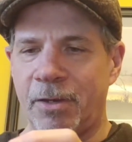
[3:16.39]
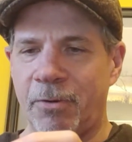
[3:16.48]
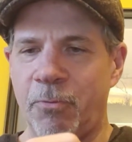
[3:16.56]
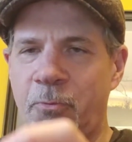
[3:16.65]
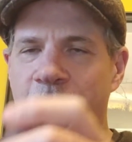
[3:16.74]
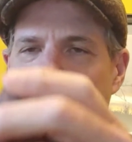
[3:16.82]

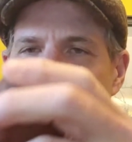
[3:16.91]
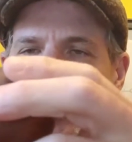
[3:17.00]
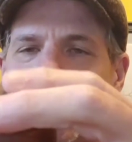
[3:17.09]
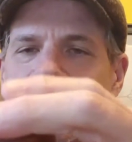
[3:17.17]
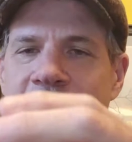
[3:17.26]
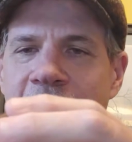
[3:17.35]
what it
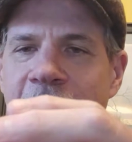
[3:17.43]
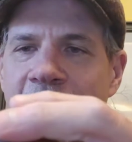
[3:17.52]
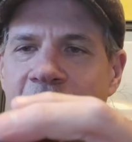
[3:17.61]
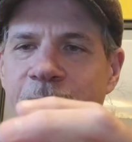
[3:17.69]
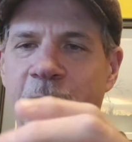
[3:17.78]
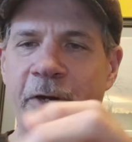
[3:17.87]
does, and
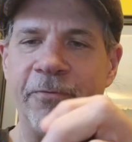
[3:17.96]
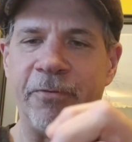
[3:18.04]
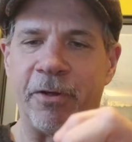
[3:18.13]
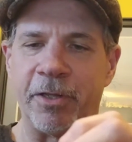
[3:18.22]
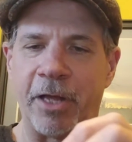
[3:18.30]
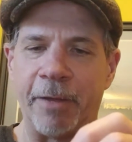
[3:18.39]
that's pretty
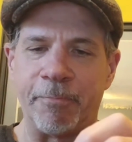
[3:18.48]
full.